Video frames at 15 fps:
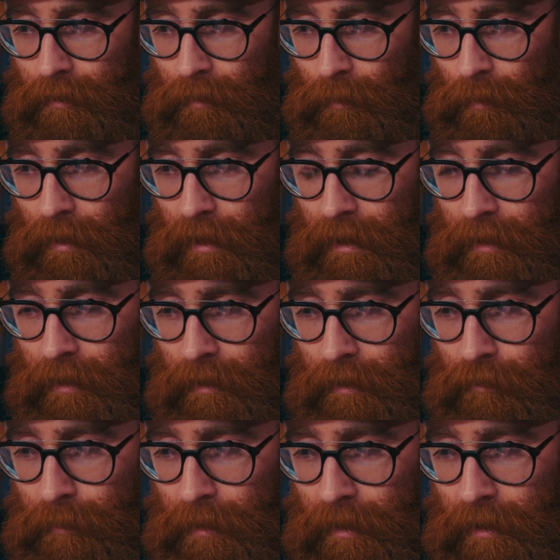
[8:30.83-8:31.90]
way to
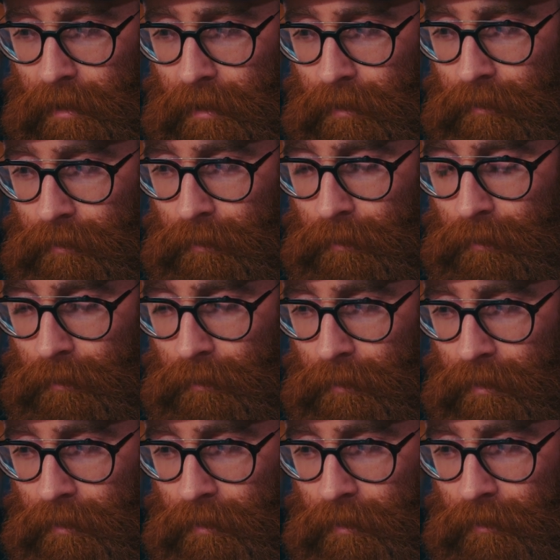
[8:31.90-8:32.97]
live my life
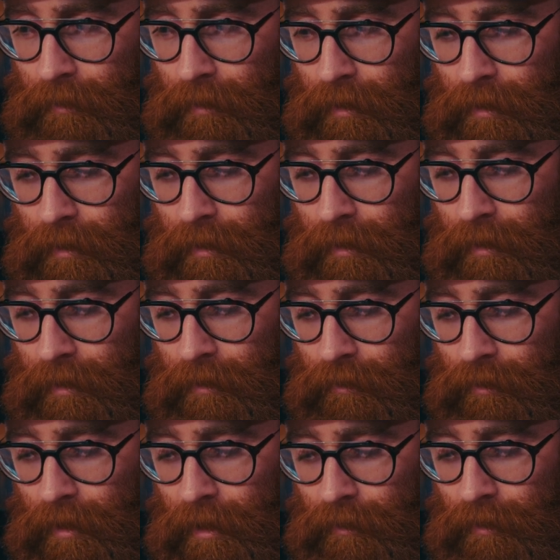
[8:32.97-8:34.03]
with such a like
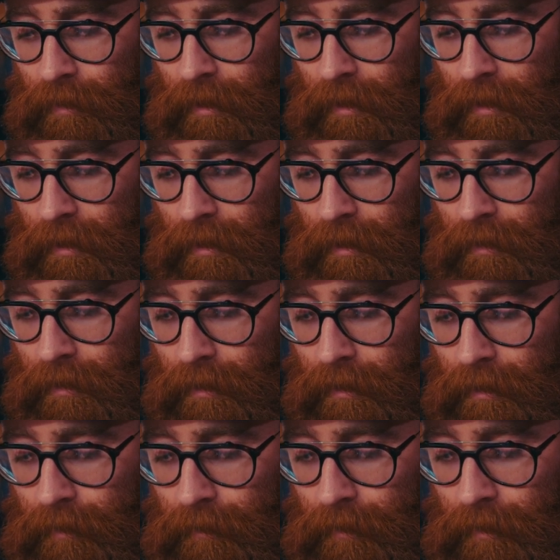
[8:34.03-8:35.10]
tragedy in your
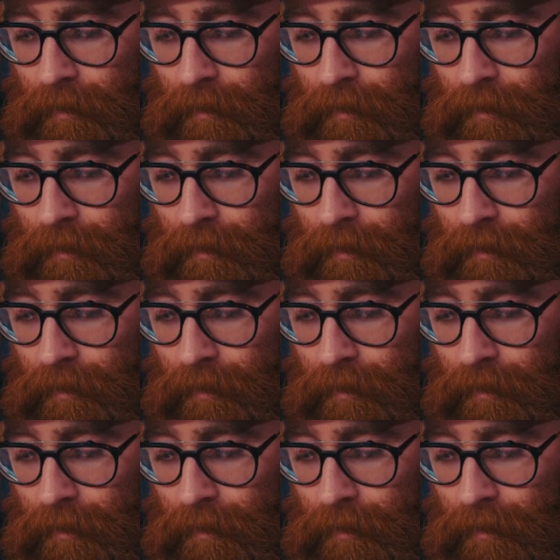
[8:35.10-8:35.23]
life.